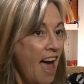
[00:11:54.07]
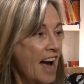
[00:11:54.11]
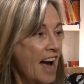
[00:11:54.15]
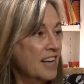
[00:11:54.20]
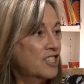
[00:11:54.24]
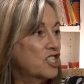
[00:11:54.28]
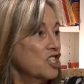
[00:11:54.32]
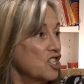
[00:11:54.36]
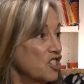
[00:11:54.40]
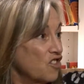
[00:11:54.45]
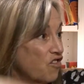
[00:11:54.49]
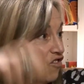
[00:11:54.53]

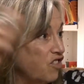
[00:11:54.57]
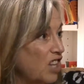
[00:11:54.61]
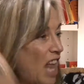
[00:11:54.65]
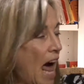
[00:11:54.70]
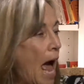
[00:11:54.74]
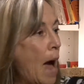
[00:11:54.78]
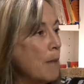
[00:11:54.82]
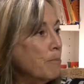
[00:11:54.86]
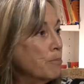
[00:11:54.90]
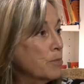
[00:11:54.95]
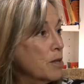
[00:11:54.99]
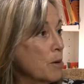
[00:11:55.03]
and just
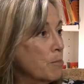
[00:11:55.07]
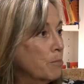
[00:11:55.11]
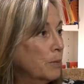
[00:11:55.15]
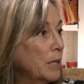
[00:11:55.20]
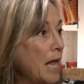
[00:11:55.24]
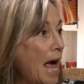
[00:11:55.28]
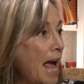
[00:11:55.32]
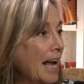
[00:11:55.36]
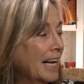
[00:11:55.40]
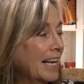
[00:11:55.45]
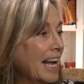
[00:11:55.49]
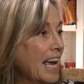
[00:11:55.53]
flap the
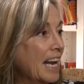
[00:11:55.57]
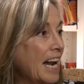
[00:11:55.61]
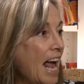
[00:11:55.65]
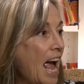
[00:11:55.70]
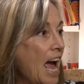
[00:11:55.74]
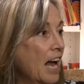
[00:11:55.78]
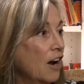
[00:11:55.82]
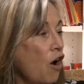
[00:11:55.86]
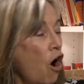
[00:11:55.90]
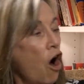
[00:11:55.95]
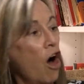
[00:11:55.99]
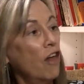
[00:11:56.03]
blanket,
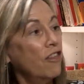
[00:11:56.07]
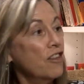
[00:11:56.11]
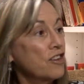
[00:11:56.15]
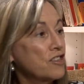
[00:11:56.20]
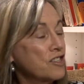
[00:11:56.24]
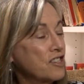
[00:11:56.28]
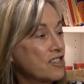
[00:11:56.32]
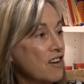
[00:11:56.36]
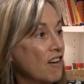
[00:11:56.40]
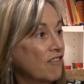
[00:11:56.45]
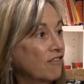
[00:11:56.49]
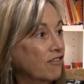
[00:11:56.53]
and all the
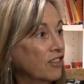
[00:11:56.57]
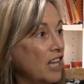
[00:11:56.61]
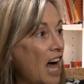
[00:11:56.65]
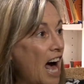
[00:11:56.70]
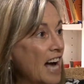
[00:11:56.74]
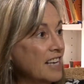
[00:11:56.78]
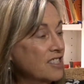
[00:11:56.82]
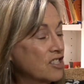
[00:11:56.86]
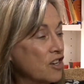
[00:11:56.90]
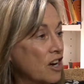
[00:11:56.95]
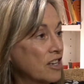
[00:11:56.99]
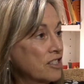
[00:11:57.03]
stuff
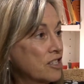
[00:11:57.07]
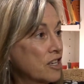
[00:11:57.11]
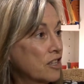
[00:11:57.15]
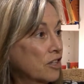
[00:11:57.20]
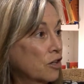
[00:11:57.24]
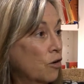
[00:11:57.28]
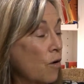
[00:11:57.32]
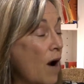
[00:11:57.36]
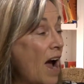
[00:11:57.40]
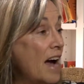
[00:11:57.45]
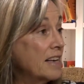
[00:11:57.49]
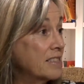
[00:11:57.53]
flies onto
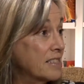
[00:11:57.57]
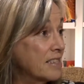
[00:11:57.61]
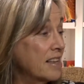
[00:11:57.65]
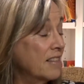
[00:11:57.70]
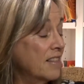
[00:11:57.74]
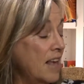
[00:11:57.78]
the grass,